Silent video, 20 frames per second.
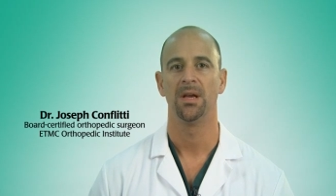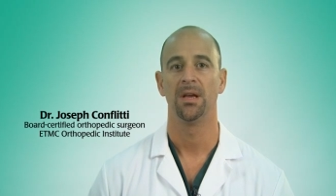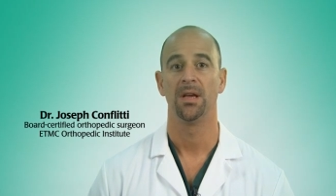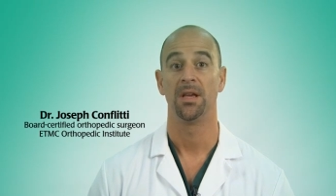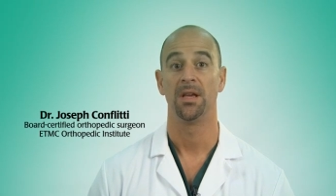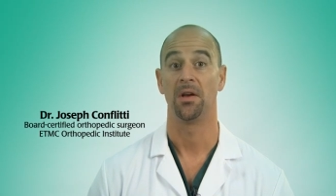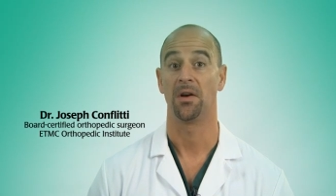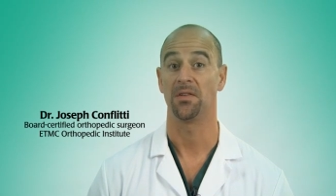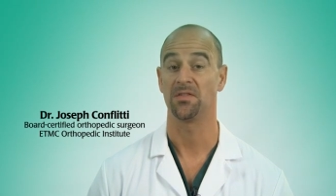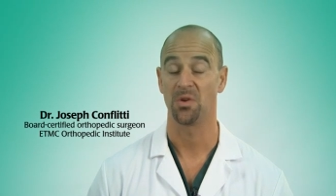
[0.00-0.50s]

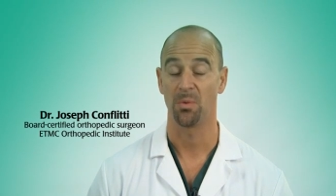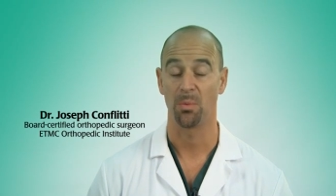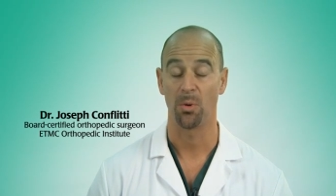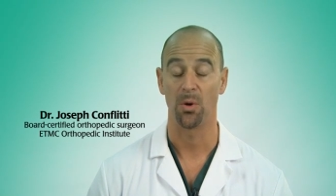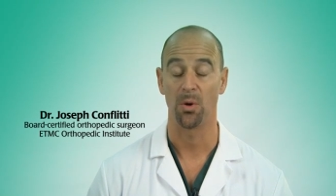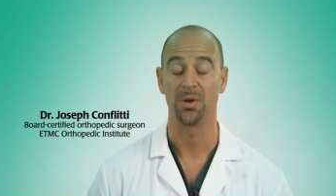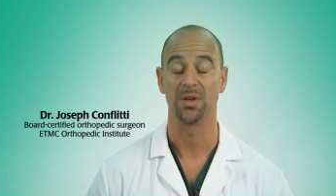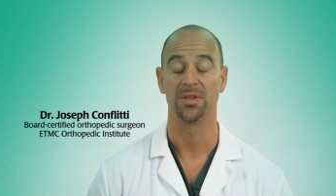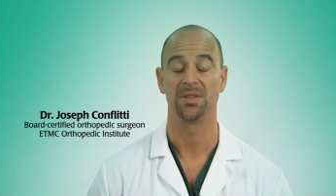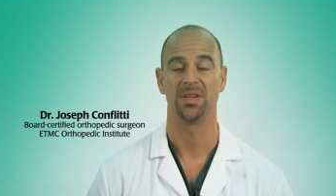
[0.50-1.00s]
He also
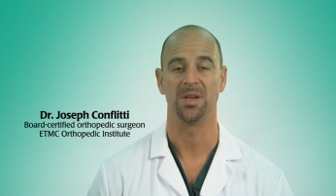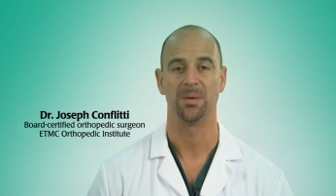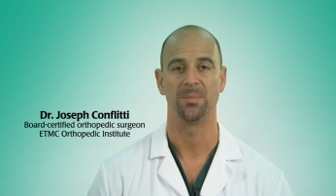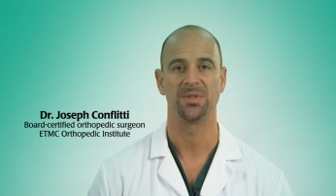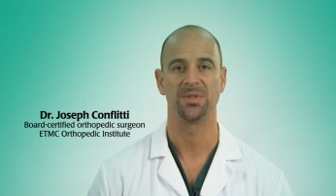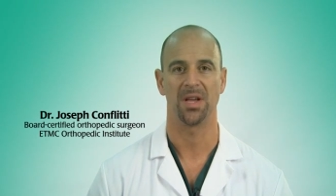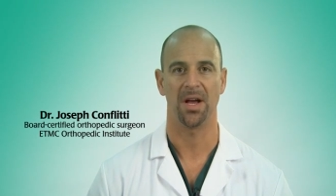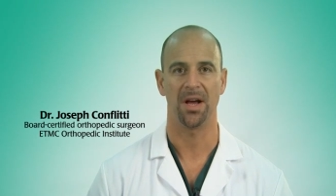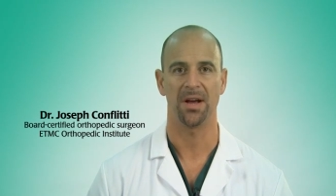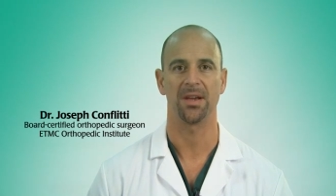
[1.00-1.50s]
broke his hip
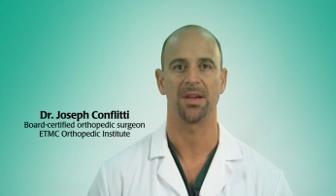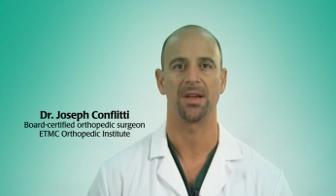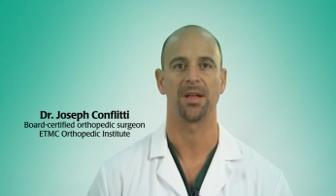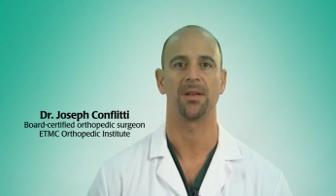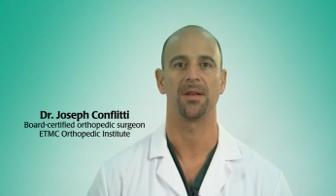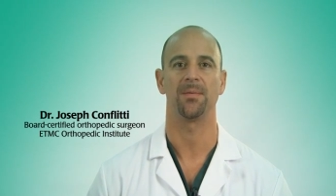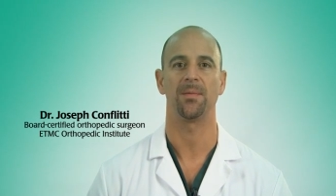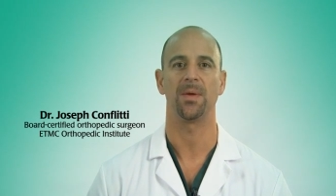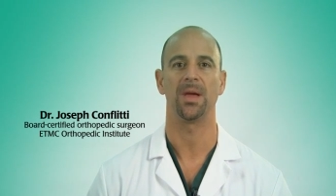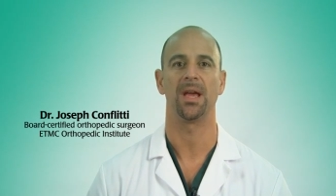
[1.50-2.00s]
socket,
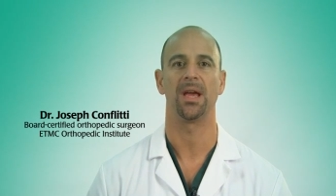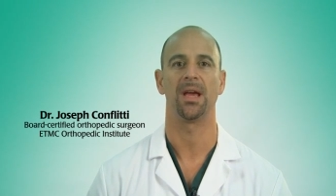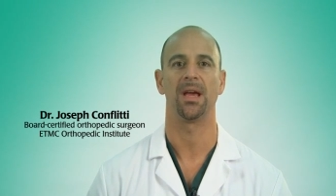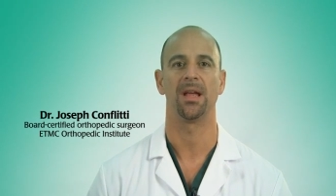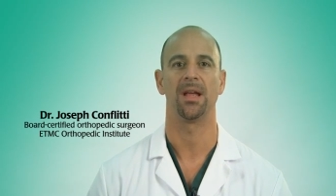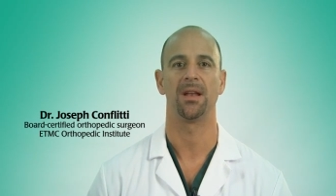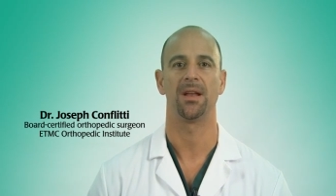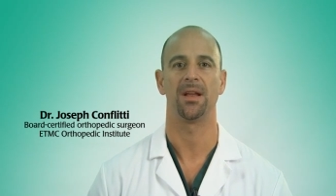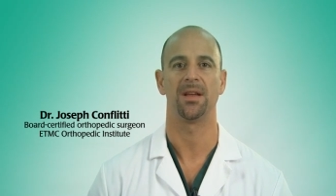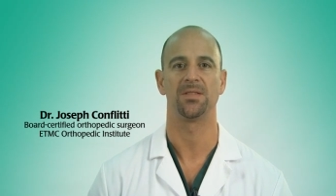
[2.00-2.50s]

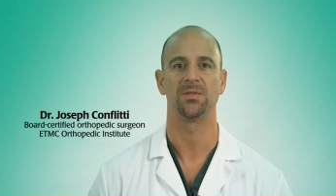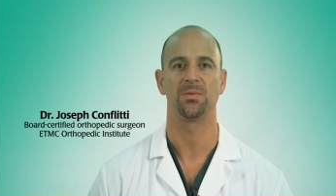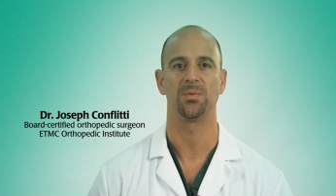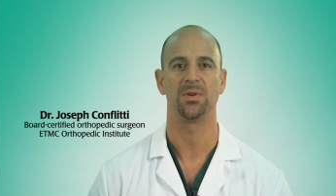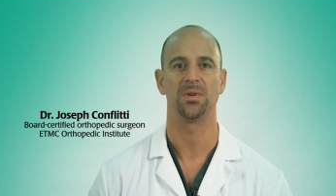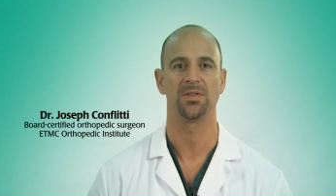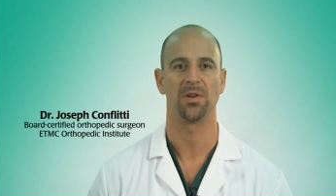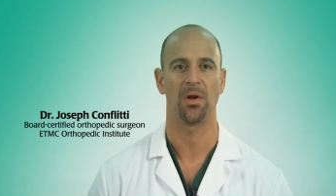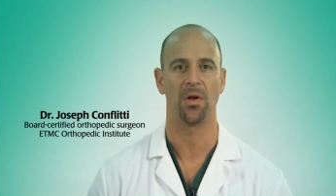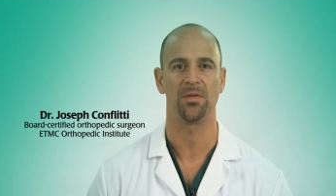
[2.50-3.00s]
and as a
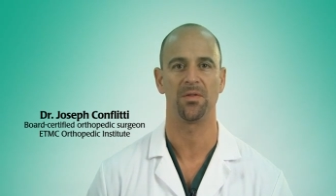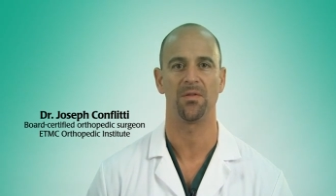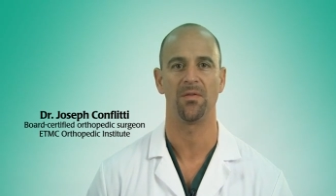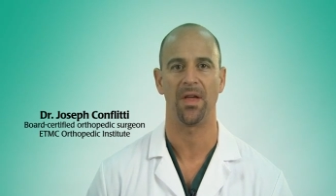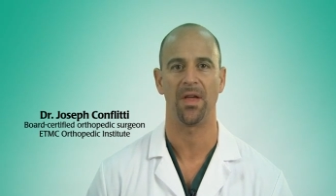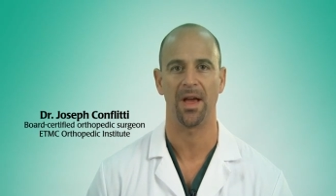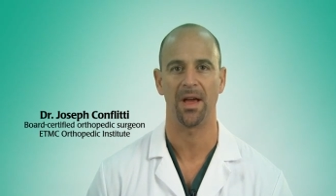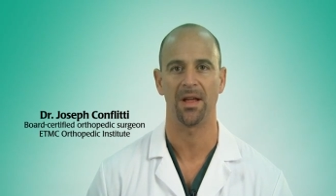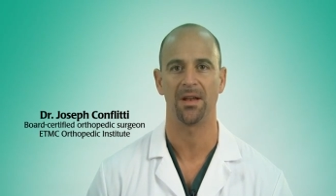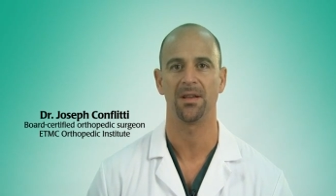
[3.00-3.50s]
result of
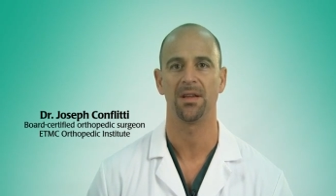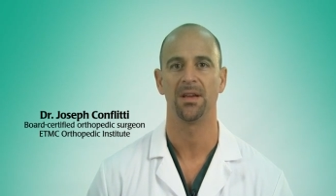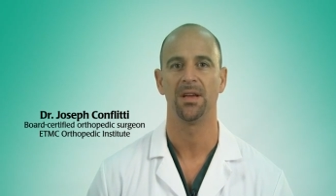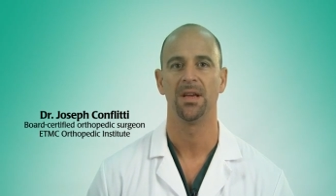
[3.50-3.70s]
that,